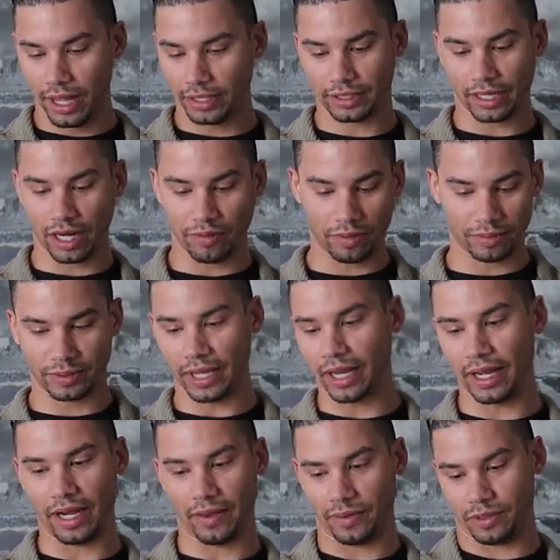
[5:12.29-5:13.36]
That's kind of
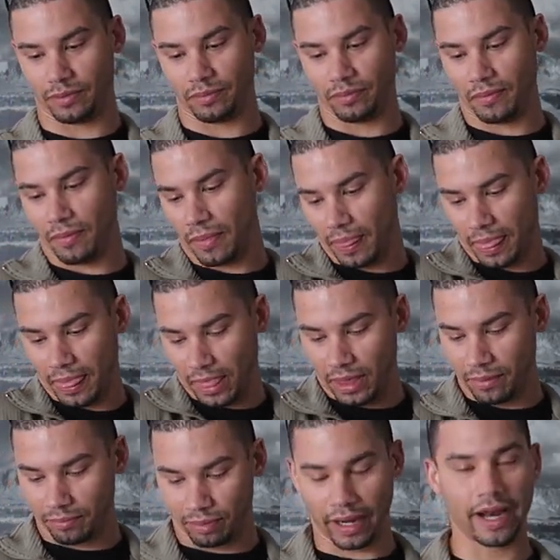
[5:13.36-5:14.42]
upsetting. I was
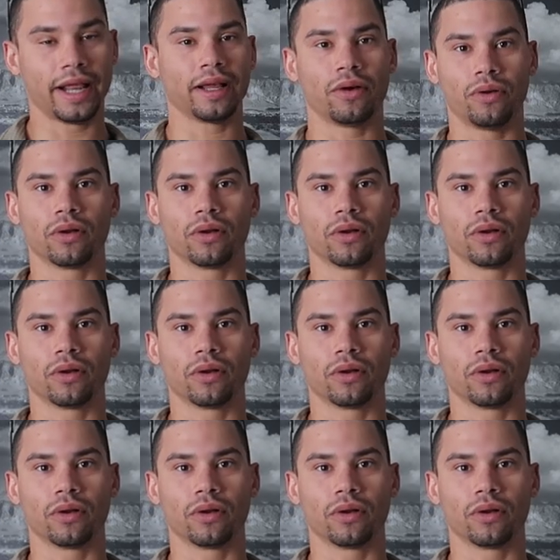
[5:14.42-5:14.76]
planning